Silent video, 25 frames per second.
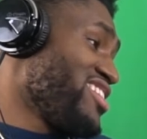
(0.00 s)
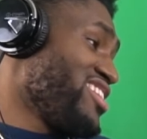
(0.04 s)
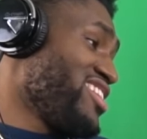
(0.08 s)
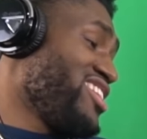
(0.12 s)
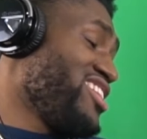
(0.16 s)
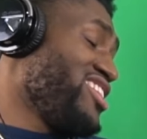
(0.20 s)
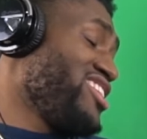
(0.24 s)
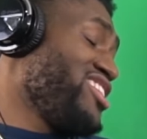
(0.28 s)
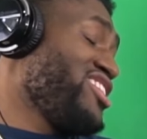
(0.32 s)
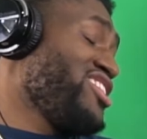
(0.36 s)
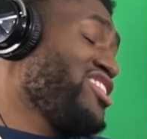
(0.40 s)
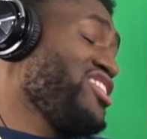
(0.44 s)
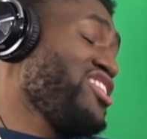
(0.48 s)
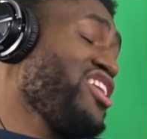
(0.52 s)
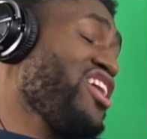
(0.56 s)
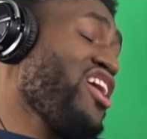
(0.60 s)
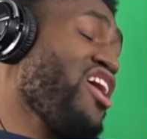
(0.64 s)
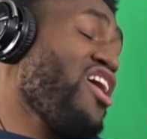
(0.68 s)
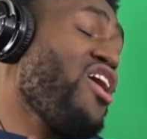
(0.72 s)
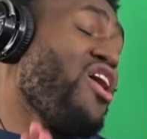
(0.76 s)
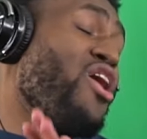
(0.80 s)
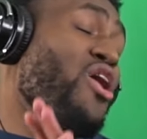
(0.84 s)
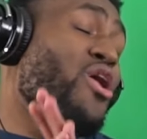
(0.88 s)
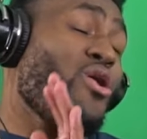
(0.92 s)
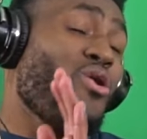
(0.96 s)

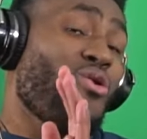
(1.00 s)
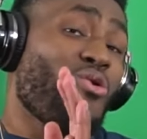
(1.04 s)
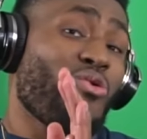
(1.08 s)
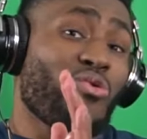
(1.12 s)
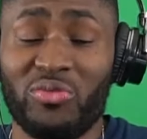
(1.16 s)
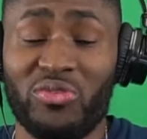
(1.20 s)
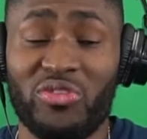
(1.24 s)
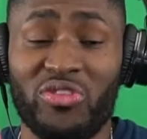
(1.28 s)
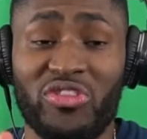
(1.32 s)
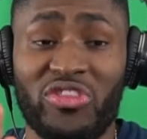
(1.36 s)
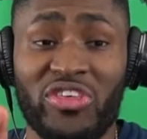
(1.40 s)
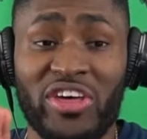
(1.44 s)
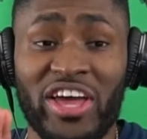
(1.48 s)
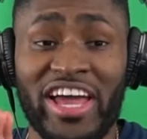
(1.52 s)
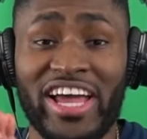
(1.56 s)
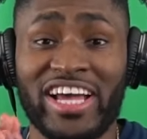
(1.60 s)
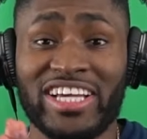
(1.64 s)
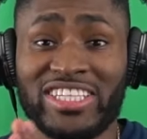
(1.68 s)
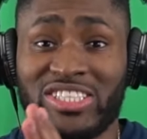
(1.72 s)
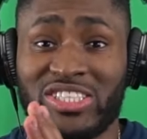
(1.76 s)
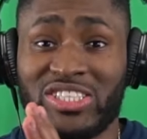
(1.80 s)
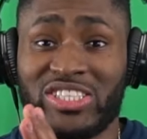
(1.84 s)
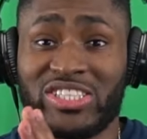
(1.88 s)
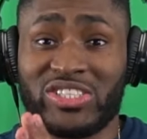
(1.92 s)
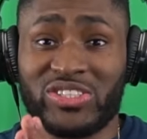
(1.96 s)
Yo,
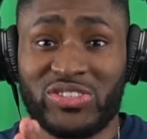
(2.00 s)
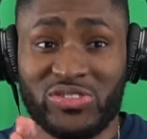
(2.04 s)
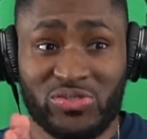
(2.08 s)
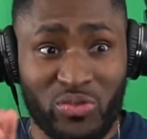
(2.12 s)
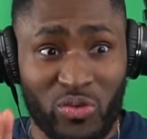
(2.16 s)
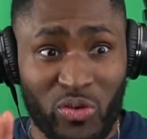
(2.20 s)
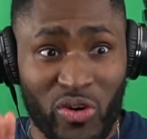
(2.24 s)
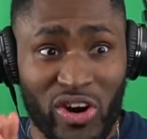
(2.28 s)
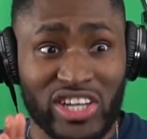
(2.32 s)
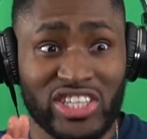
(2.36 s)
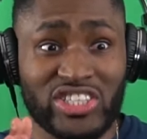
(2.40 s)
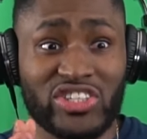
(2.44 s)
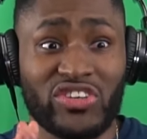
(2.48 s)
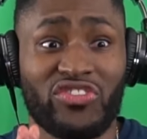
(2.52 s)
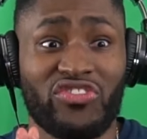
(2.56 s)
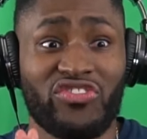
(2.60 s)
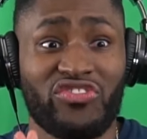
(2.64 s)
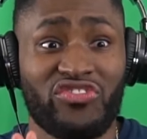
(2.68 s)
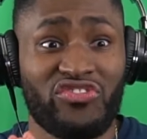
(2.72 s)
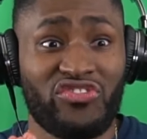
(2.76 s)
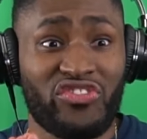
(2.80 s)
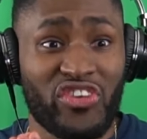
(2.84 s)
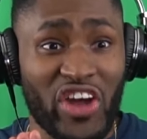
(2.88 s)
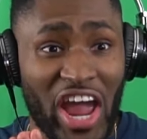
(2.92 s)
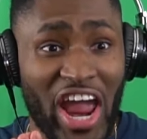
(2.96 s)
this was
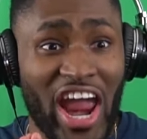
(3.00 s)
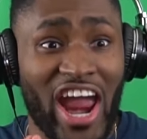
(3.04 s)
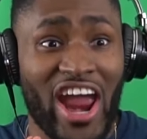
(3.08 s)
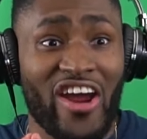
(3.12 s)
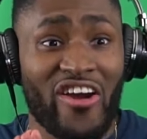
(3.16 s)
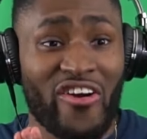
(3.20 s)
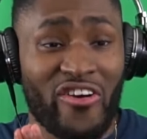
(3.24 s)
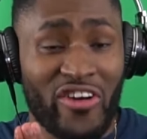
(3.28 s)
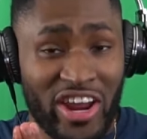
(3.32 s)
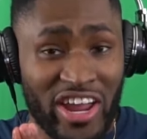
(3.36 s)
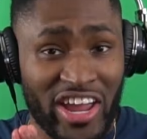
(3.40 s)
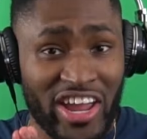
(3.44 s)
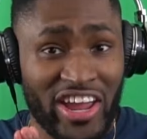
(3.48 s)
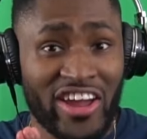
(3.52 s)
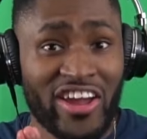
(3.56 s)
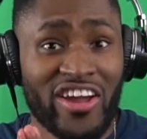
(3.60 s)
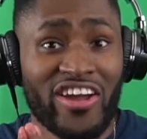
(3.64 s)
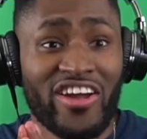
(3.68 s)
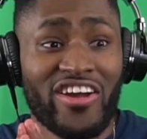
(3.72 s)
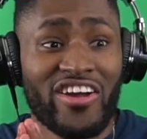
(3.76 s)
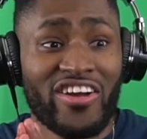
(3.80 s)
very,